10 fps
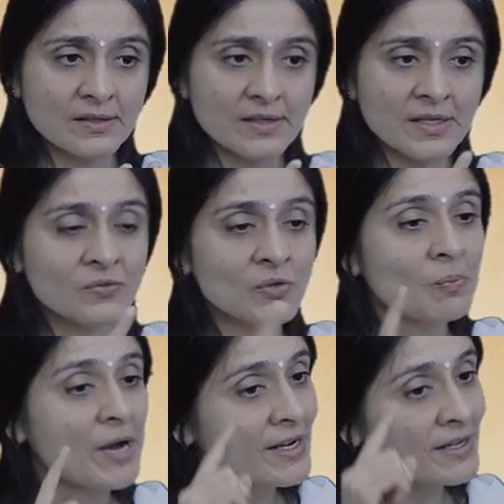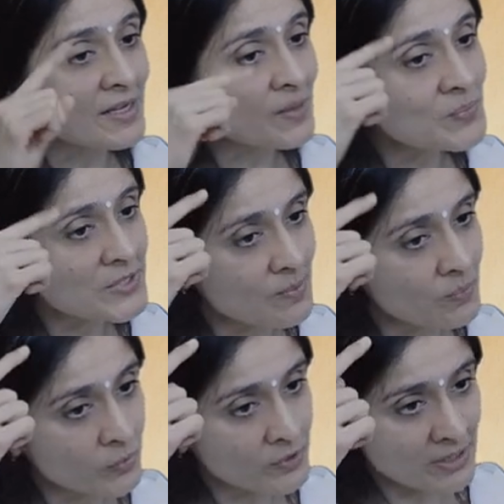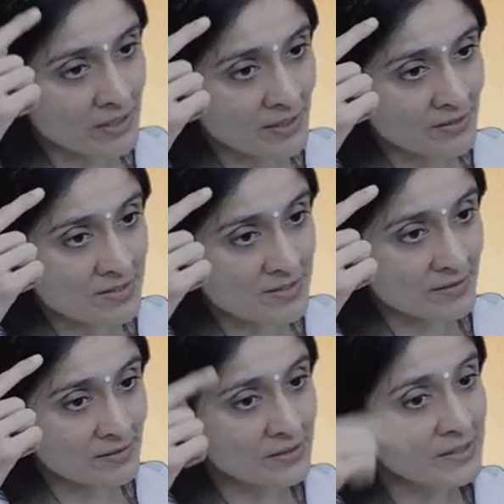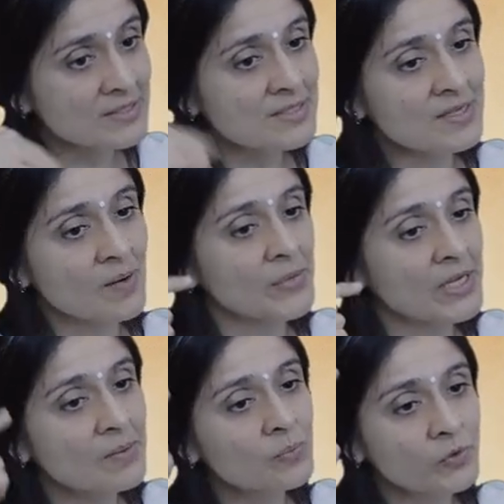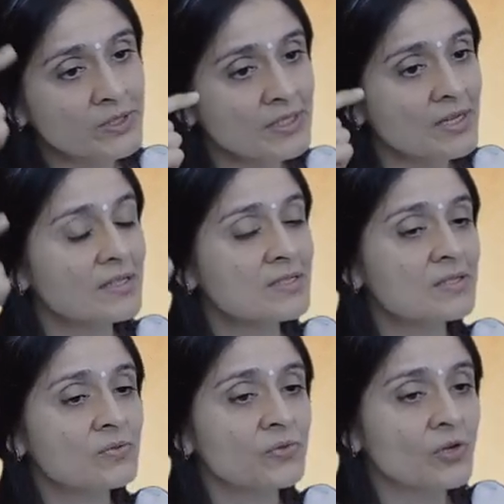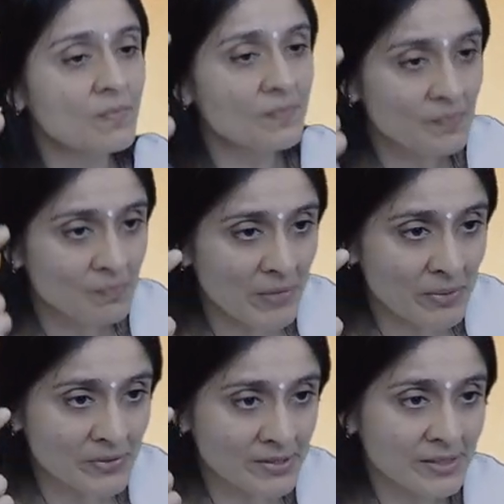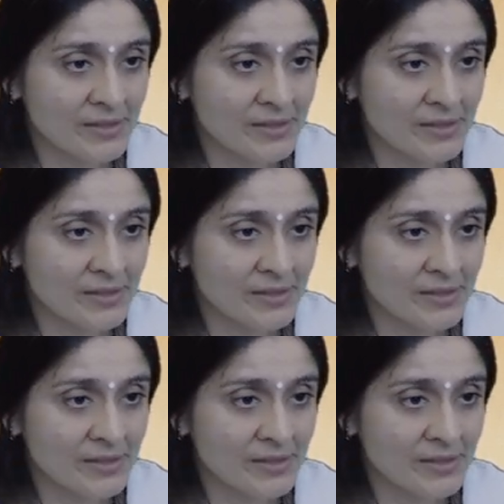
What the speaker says: If the mind comes up with an answer, it is coming up with an answer from memory.